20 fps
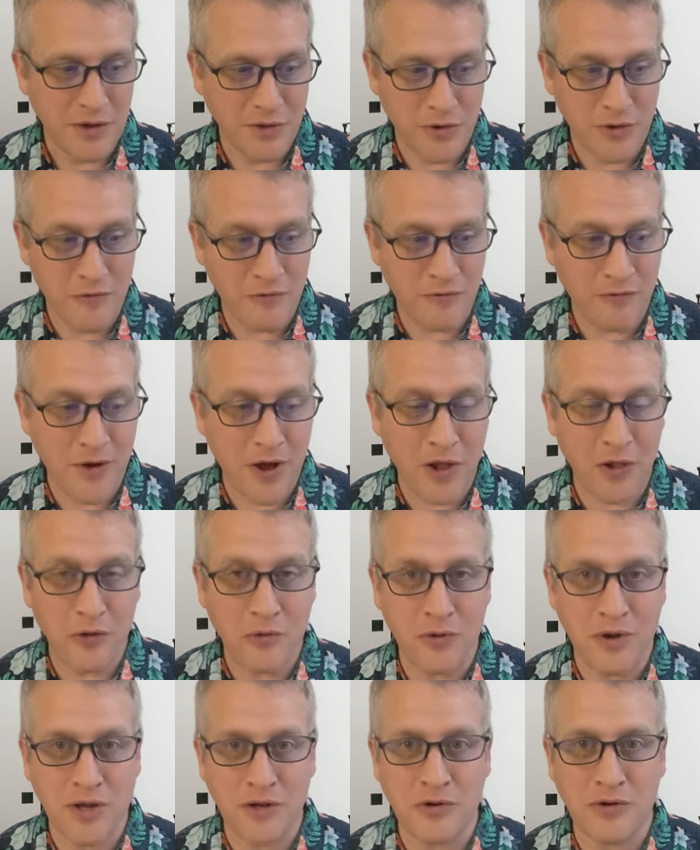You're
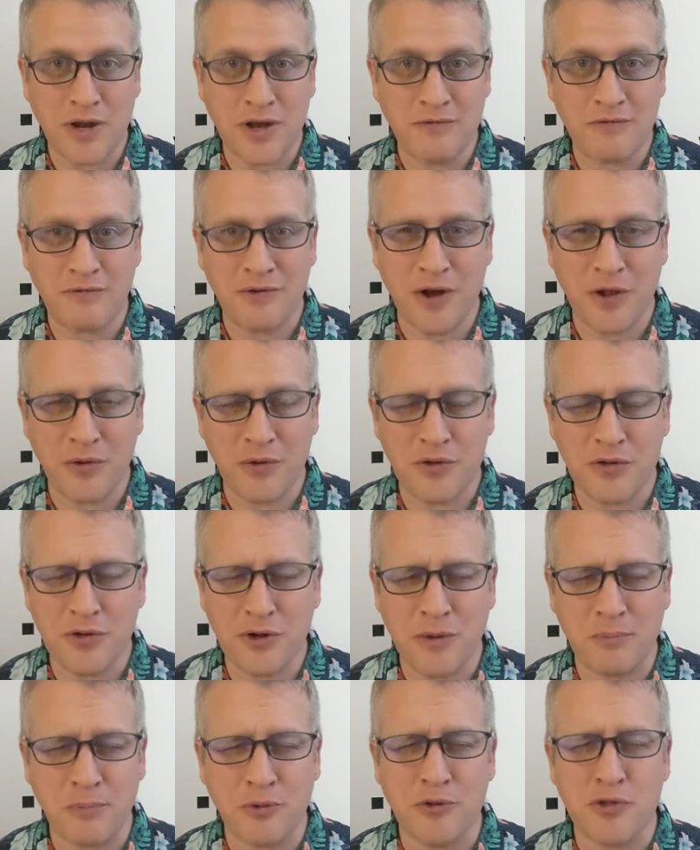following, you're not following,
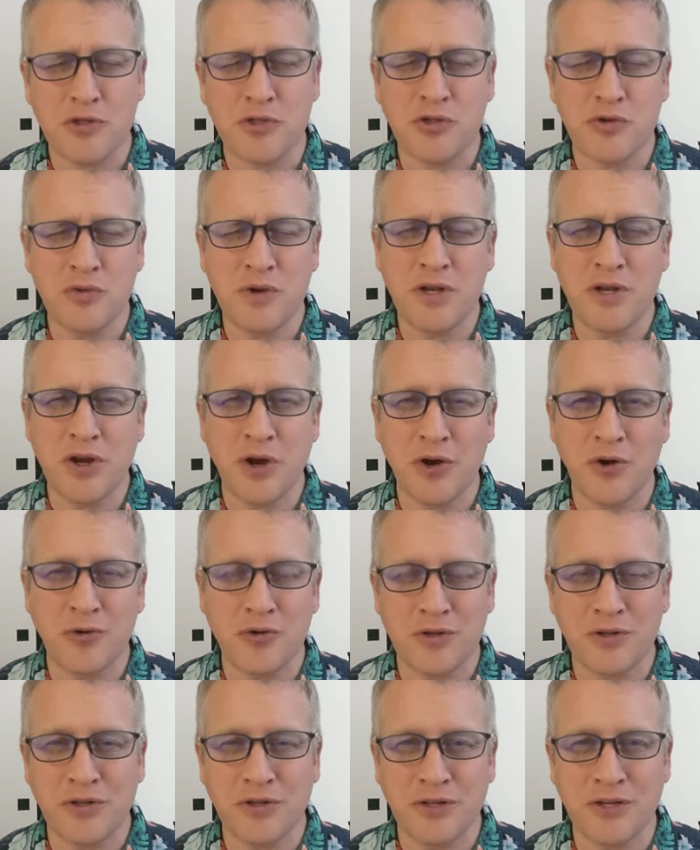you're not pursuing
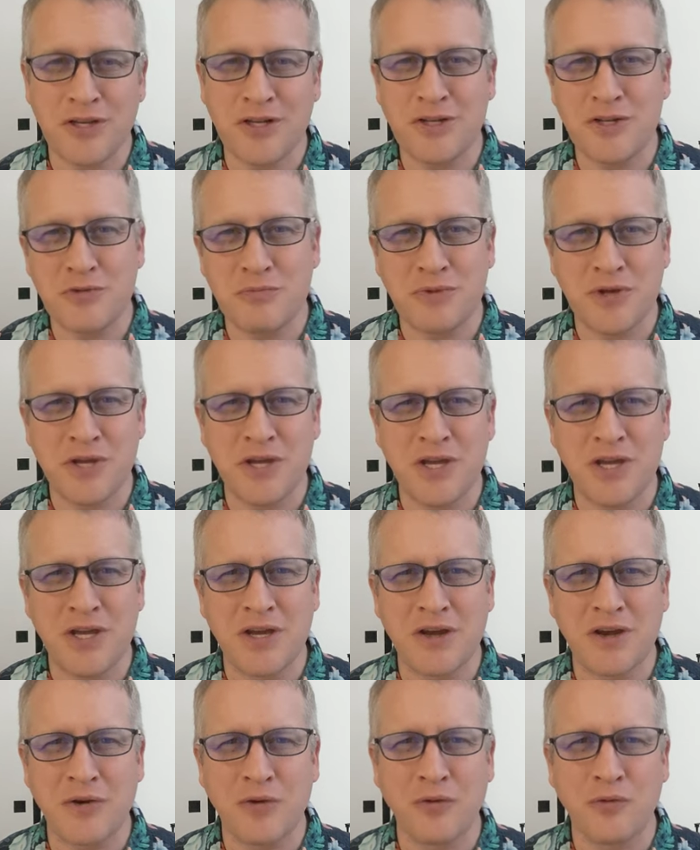ardently to
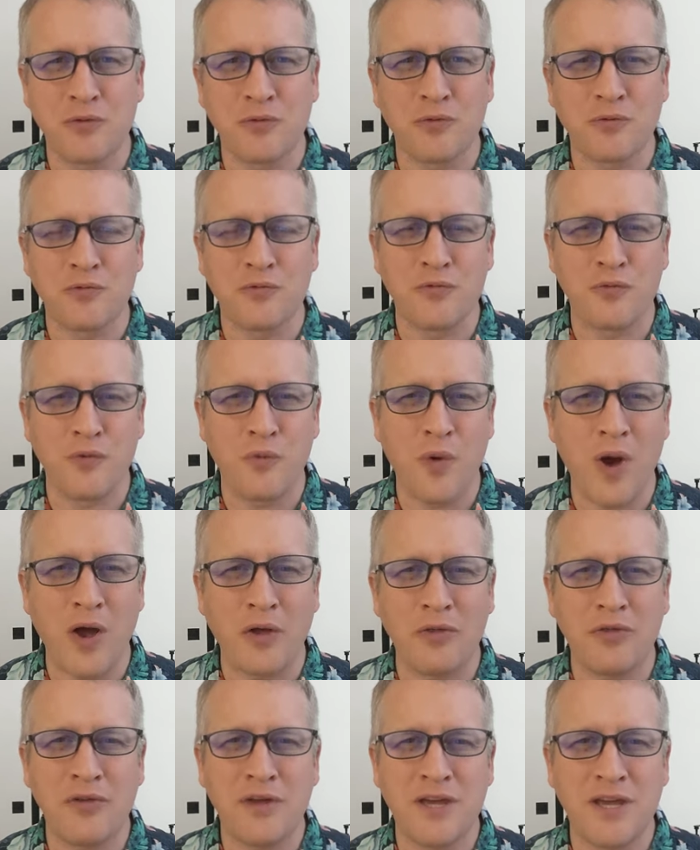be
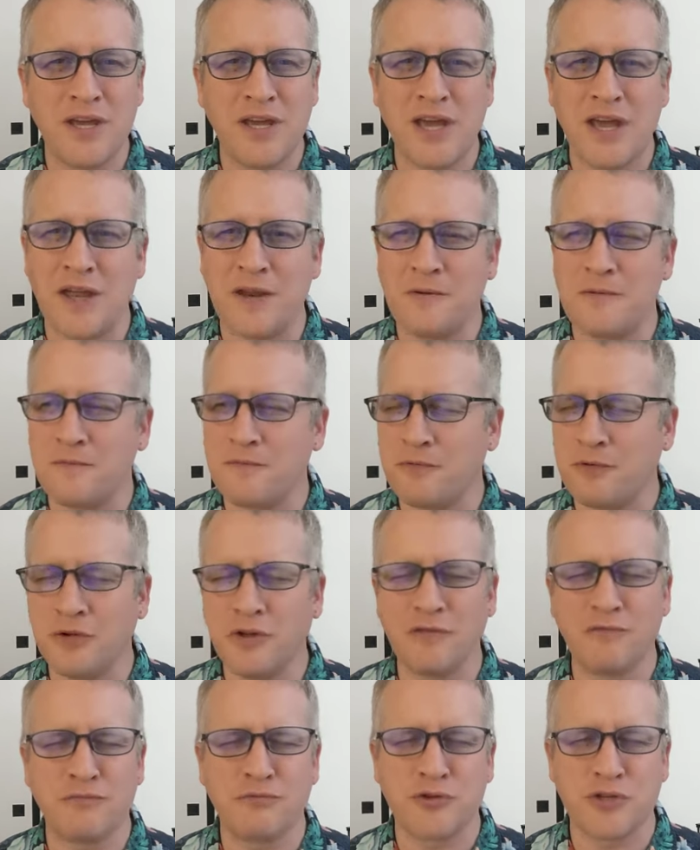wealthy and
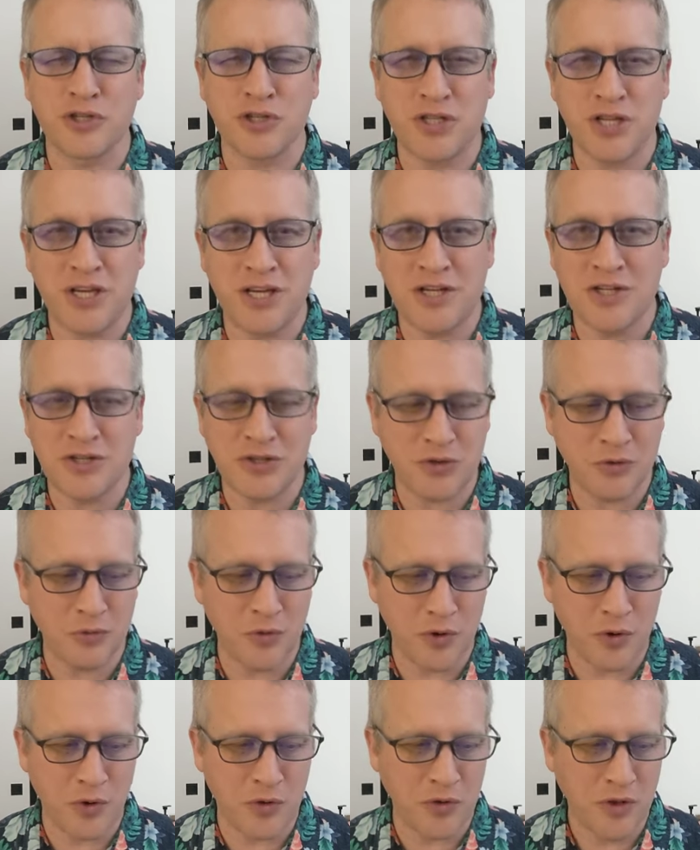full of prestige in the
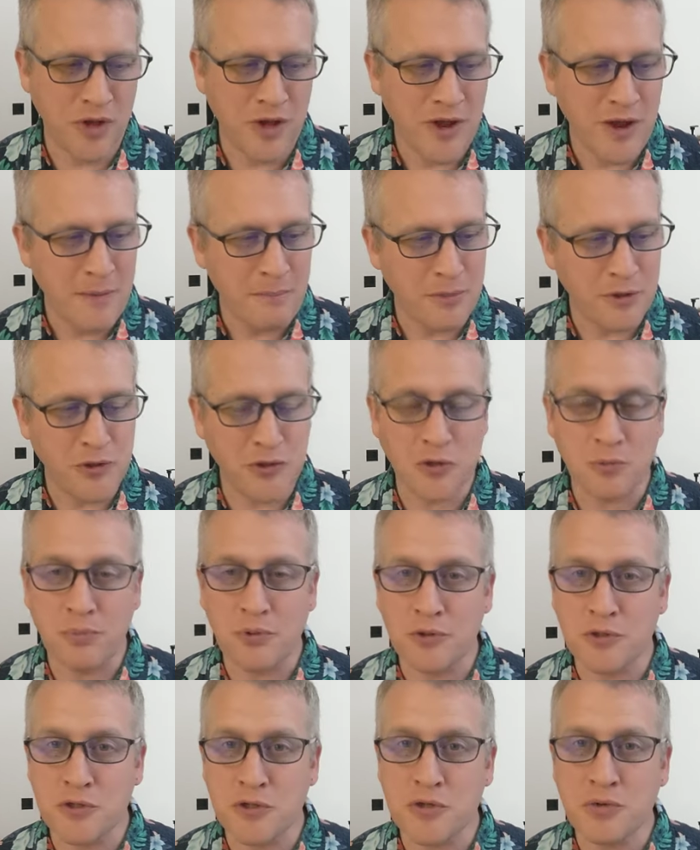world, but you're
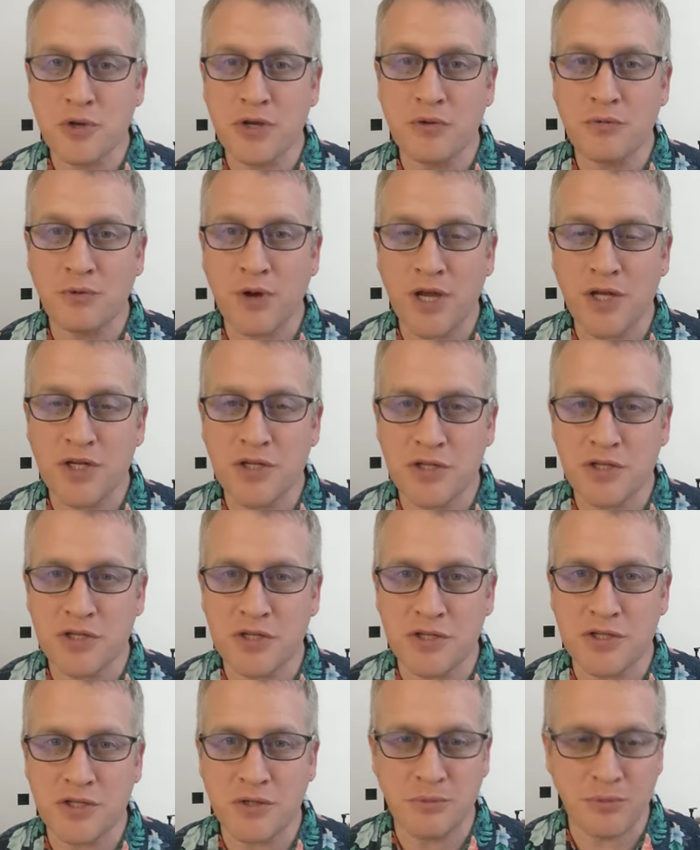pursuing
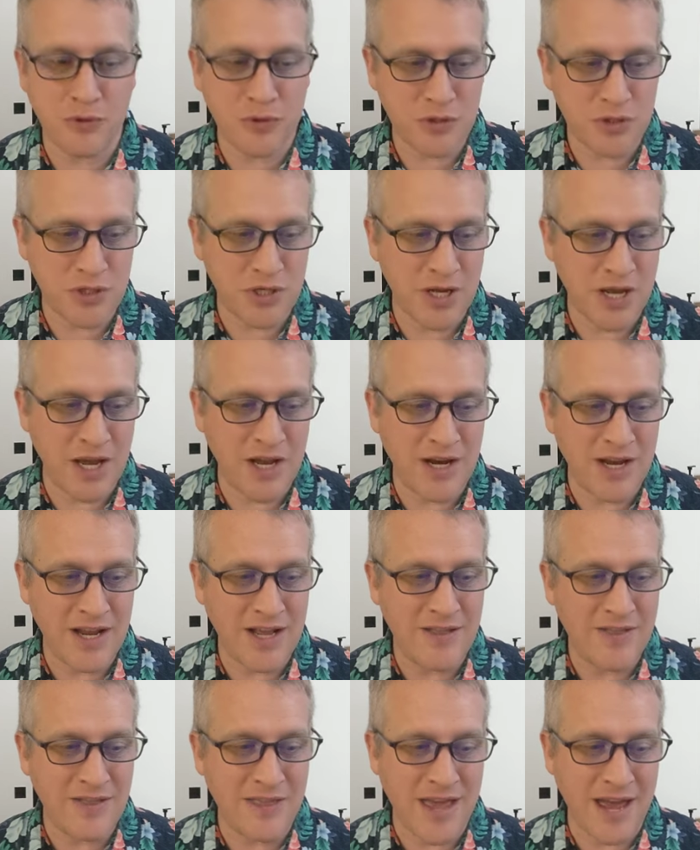righteousness and mercy. And
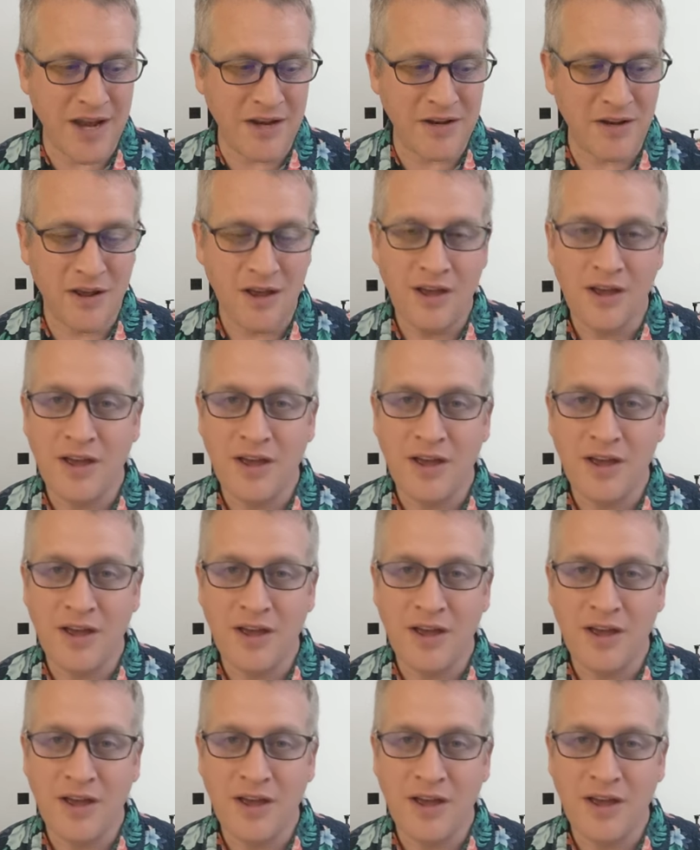in that,